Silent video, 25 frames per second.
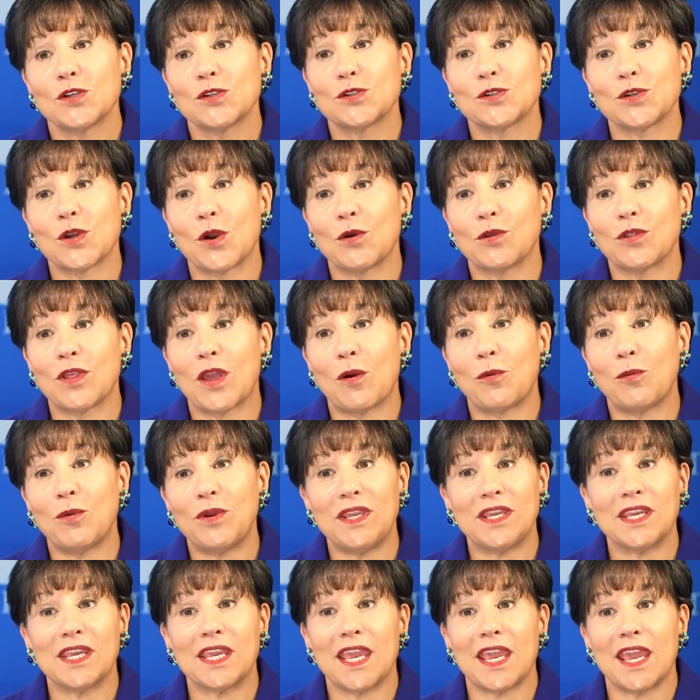so that
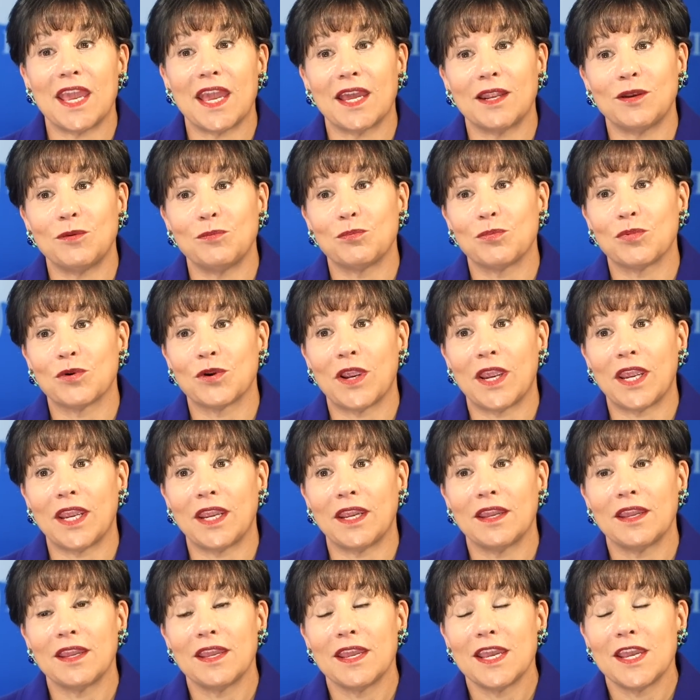we can
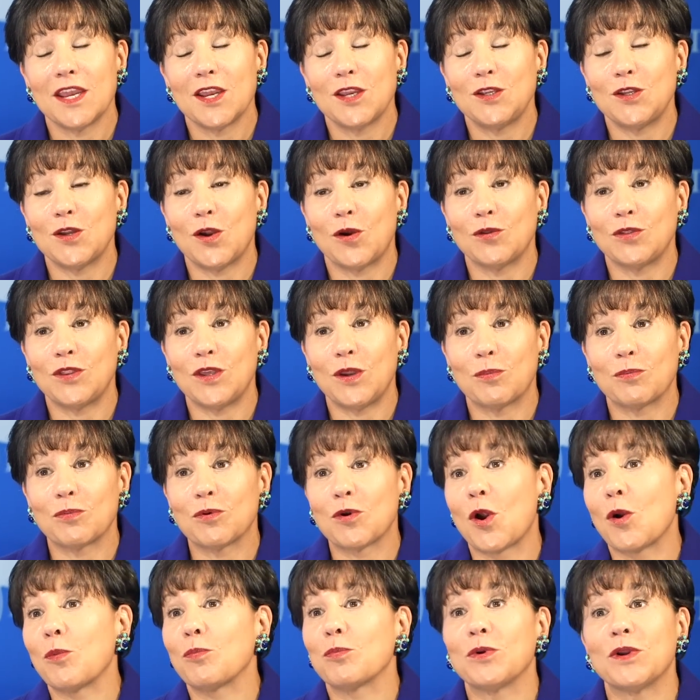bring, you know, the
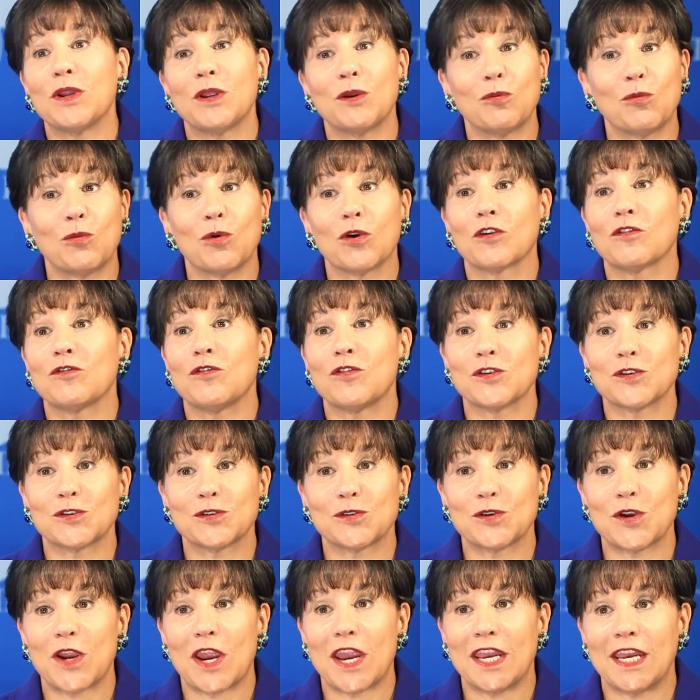appropriate
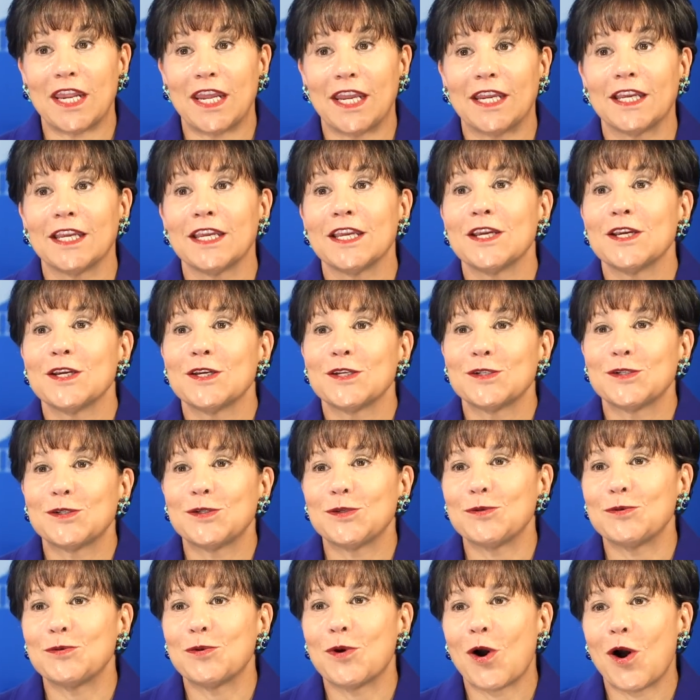workforce training
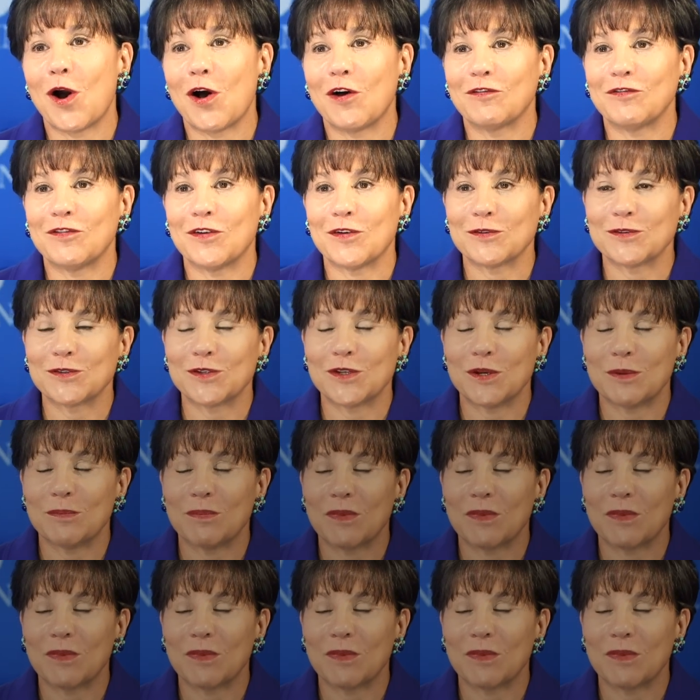to all folks in